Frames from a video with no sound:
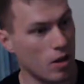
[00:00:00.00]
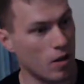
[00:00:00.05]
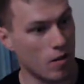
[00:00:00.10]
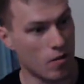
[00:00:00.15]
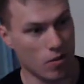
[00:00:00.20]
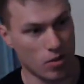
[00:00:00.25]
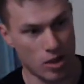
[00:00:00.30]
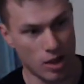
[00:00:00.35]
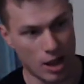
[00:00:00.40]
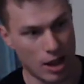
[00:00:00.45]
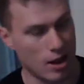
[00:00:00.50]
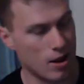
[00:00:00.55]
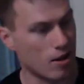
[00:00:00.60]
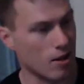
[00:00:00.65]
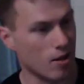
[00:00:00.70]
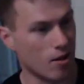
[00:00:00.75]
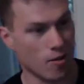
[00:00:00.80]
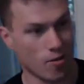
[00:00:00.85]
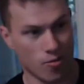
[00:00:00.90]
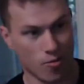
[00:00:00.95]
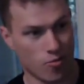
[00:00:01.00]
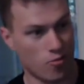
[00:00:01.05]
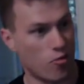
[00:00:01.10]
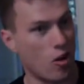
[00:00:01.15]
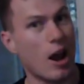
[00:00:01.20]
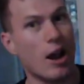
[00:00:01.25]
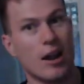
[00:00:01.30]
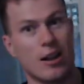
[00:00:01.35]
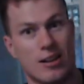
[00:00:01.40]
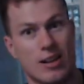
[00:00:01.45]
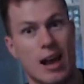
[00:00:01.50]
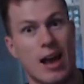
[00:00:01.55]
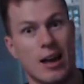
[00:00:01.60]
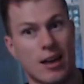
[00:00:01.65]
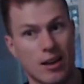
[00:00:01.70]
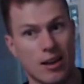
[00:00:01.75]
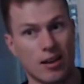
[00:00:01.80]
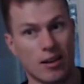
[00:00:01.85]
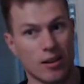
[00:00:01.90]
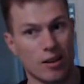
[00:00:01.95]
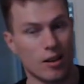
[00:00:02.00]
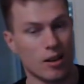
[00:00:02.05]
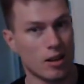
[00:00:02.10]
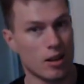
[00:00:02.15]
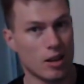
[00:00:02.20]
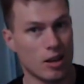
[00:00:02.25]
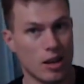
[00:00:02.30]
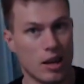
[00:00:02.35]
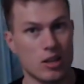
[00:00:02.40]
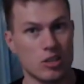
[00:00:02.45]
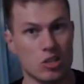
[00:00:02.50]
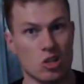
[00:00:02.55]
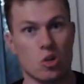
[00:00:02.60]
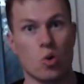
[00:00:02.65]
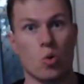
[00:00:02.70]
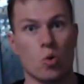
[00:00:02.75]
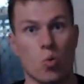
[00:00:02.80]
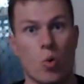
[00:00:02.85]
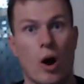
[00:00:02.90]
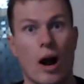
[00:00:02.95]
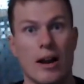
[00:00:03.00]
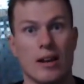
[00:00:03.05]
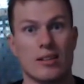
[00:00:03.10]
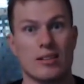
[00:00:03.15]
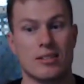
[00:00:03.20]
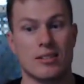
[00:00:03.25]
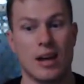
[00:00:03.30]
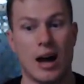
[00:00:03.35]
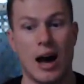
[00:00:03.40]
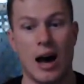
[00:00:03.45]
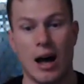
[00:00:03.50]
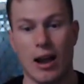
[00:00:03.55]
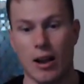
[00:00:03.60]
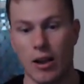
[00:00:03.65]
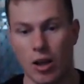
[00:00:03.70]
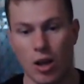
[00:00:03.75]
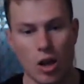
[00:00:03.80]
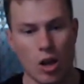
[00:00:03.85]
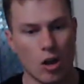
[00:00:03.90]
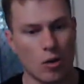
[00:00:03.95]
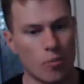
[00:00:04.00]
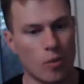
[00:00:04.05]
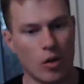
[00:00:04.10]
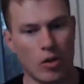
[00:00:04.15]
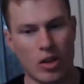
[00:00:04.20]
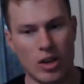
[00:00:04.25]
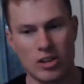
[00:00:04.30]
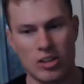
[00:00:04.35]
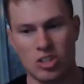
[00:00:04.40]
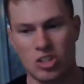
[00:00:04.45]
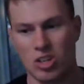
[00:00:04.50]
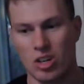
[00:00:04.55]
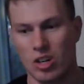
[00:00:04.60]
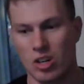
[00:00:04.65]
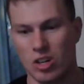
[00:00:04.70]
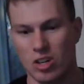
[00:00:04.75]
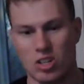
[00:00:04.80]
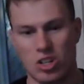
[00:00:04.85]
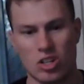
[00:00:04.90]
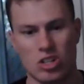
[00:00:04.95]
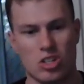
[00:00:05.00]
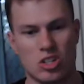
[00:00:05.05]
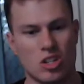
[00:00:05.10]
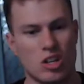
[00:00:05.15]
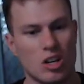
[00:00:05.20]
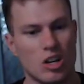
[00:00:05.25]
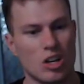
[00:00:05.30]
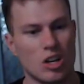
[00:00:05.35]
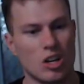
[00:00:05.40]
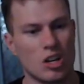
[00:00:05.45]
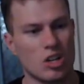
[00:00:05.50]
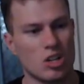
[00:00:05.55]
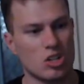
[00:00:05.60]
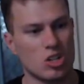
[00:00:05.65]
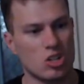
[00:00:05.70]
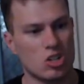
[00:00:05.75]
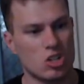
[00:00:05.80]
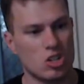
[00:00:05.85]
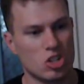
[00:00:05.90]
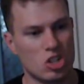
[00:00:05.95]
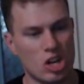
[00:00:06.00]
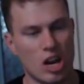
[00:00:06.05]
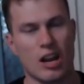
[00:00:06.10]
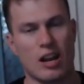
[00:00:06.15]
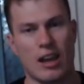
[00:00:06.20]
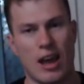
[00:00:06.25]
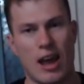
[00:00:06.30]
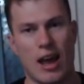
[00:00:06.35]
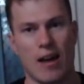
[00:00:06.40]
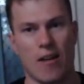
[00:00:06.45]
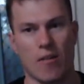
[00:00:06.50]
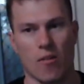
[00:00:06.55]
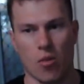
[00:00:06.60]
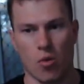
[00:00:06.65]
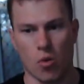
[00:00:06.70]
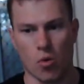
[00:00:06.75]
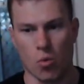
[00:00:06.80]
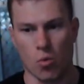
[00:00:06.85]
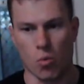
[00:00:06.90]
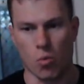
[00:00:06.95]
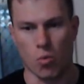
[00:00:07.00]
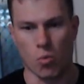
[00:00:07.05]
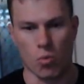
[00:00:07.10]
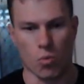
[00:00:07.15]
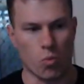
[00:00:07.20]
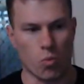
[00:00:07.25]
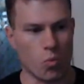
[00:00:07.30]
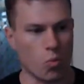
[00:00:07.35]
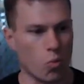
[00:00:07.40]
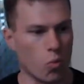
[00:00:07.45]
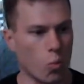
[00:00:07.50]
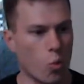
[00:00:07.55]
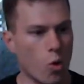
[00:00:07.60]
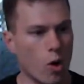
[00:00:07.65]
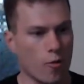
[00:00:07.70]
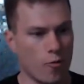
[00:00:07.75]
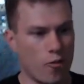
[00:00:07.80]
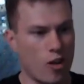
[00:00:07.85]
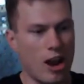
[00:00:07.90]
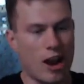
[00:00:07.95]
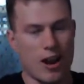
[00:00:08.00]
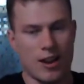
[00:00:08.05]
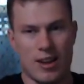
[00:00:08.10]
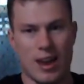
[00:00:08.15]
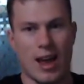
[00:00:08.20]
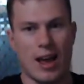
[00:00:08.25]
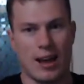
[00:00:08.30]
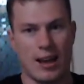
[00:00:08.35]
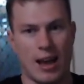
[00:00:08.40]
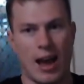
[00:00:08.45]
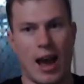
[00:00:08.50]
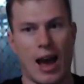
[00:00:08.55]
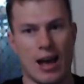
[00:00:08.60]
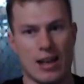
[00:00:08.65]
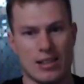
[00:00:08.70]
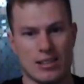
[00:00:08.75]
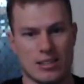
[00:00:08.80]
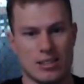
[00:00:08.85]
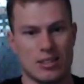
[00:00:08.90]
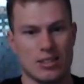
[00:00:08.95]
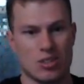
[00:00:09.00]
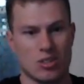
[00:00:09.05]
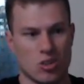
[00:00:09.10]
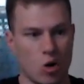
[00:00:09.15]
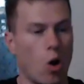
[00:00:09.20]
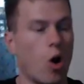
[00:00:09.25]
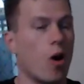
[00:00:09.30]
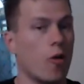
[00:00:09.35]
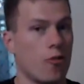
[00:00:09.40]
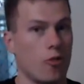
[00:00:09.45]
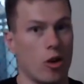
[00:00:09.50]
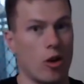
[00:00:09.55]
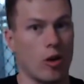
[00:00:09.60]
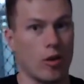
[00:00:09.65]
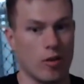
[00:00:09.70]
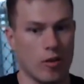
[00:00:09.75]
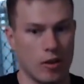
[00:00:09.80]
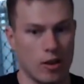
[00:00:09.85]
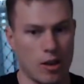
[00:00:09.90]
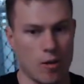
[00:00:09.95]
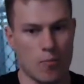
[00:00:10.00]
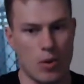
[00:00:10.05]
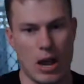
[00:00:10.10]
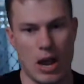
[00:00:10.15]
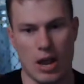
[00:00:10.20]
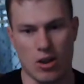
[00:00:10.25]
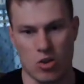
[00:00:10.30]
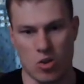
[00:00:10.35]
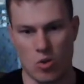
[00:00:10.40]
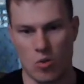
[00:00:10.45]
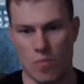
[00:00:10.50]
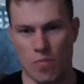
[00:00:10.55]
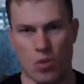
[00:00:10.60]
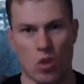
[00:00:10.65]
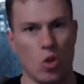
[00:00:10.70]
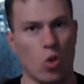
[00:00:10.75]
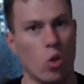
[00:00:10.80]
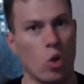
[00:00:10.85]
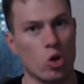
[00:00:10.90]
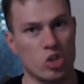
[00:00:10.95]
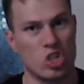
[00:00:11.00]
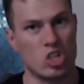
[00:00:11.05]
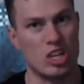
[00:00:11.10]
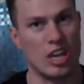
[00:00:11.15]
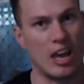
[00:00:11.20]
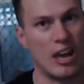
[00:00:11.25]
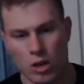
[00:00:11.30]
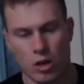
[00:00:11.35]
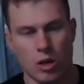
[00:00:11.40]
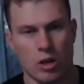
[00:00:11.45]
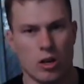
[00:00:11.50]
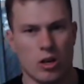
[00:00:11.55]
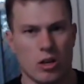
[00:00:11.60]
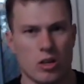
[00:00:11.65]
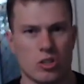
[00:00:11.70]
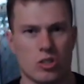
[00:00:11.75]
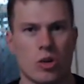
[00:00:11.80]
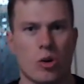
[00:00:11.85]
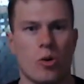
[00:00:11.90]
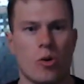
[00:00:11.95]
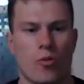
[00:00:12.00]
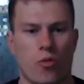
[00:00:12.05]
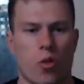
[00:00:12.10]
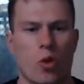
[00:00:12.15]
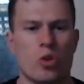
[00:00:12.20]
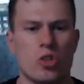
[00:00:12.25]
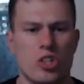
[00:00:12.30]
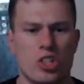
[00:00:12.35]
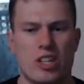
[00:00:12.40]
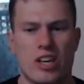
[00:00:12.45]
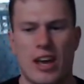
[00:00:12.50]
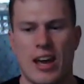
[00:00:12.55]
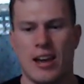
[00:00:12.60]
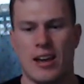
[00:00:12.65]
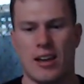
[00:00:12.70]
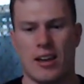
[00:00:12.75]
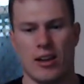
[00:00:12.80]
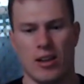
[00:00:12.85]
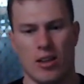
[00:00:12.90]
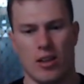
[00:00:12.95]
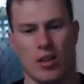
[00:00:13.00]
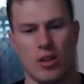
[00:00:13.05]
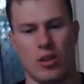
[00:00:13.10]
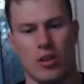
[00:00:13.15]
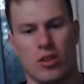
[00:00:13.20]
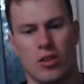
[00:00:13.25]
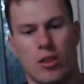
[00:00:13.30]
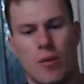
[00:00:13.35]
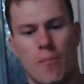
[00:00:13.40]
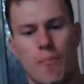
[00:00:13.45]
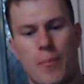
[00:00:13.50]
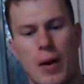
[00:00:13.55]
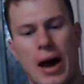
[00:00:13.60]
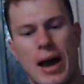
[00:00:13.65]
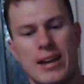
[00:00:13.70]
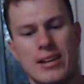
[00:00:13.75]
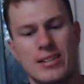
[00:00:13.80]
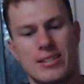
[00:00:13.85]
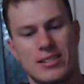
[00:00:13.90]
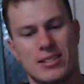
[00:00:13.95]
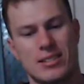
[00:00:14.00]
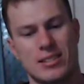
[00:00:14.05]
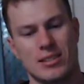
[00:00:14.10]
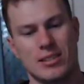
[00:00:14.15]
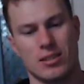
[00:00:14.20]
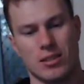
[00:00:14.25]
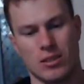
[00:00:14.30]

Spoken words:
then Fanatec is a good way to start. But let's just check out what Fanatec has to offer compared to Logitech. So with Logitech, the base